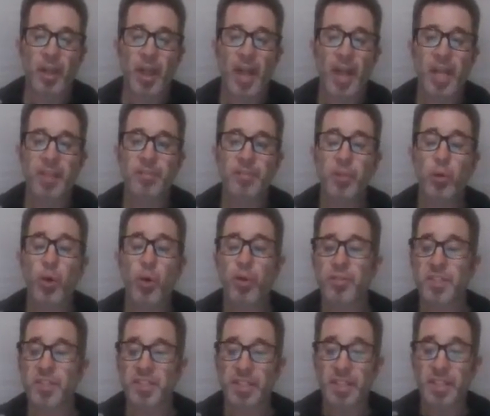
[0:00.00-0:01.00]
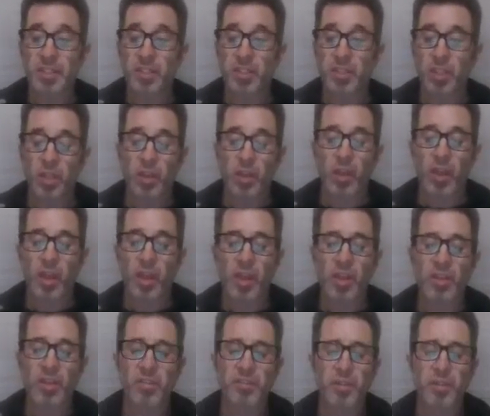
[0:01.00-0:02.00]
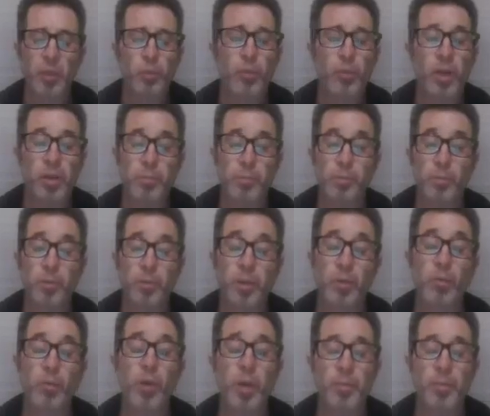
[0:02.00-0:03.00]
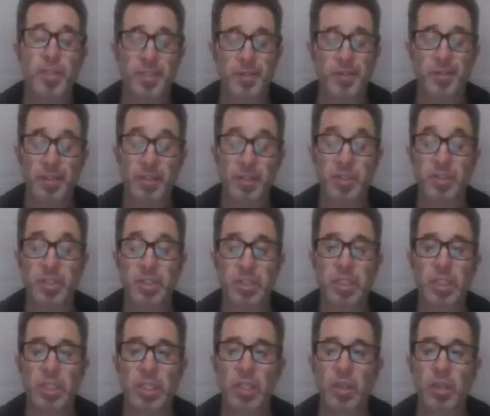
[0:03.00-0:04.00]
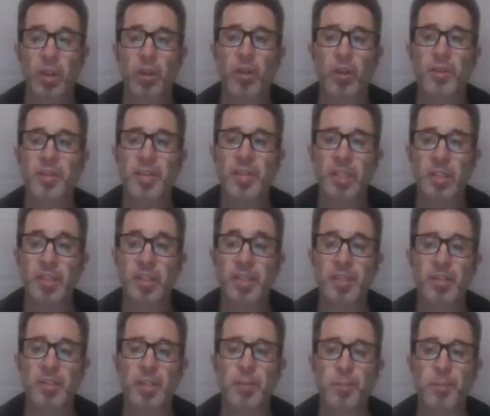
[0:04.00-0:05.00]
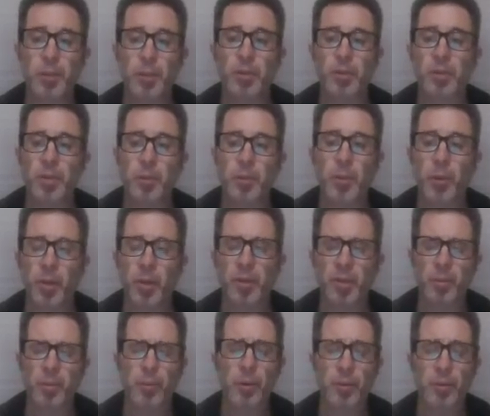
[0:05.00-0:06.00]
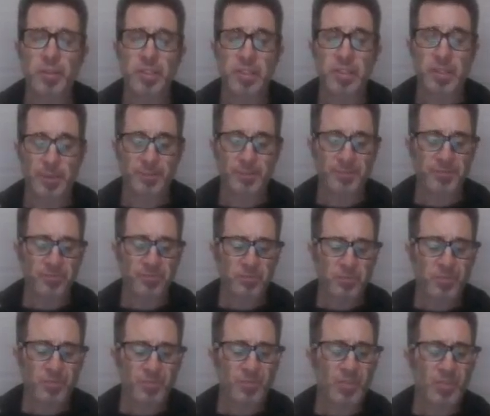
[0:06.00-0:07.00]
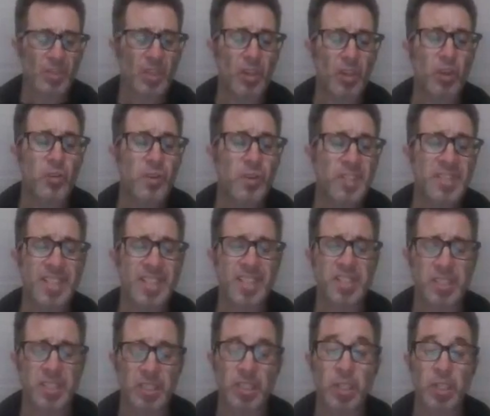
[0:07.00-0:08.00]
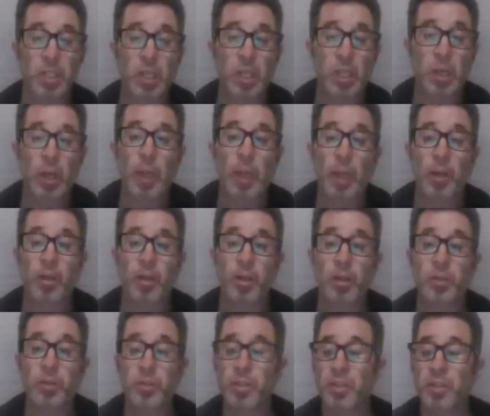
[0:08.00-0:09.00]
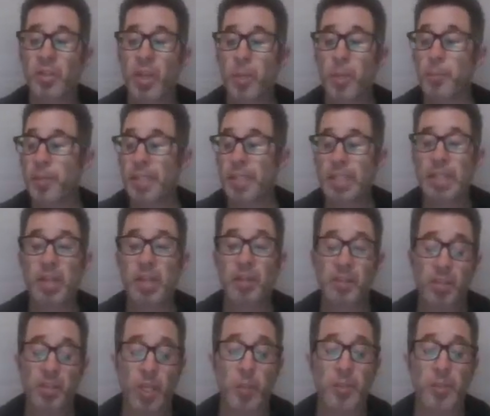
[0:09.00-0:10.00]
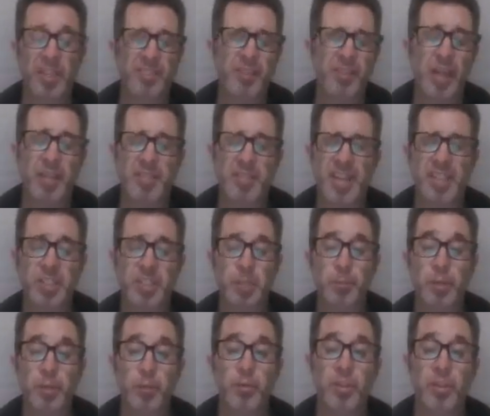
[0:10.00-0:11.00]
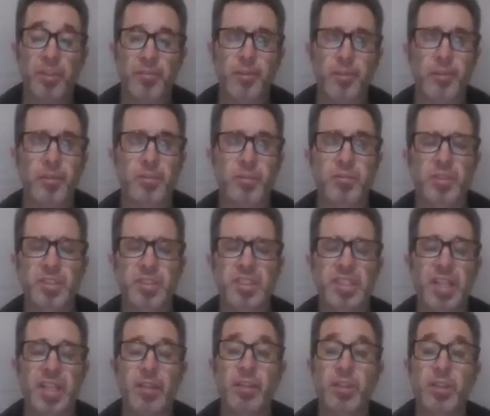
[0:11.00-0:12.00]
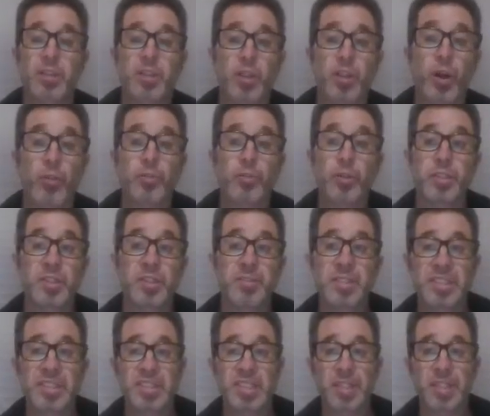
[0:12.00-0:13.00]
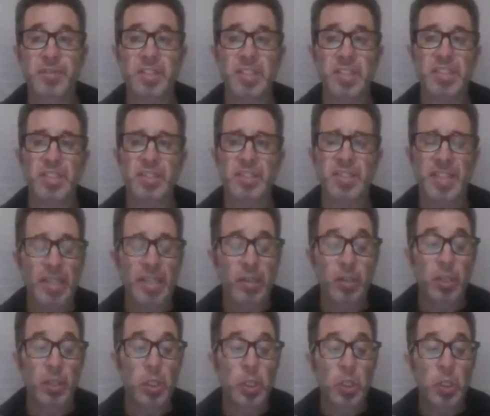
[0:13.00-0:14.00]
I have no oversight of the raw materials. Are they clean? Are they pure? Are they potent? Are they tested? A good company, and the company that I've actually been with for a little over 17 years now,